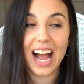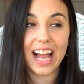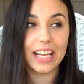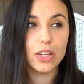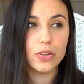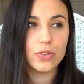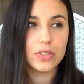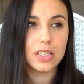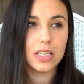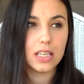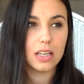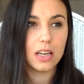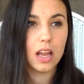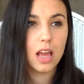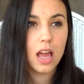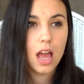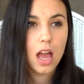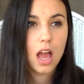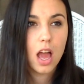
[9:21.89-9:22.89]
I used it
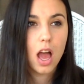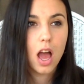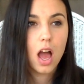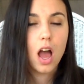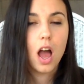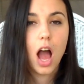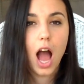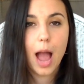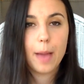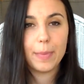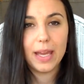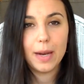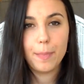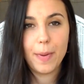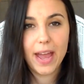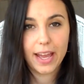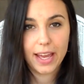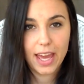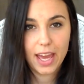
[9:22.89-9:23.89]
I made a
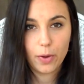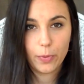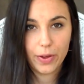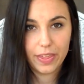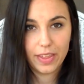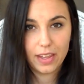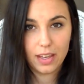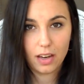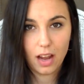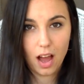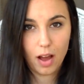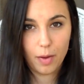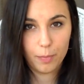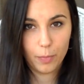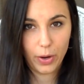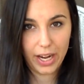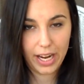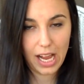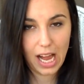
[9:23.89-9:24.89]
pancake with it
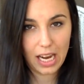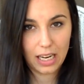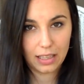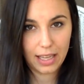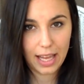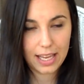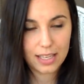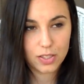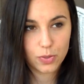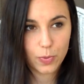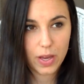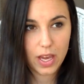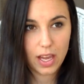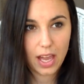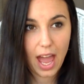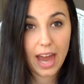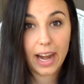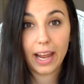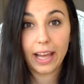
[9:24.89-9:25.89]
um, when I got it last
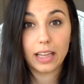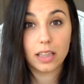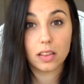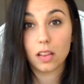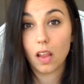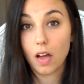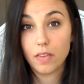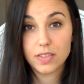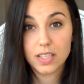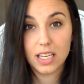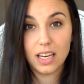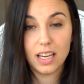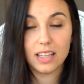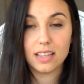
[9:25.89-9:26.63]
week, and I loved it.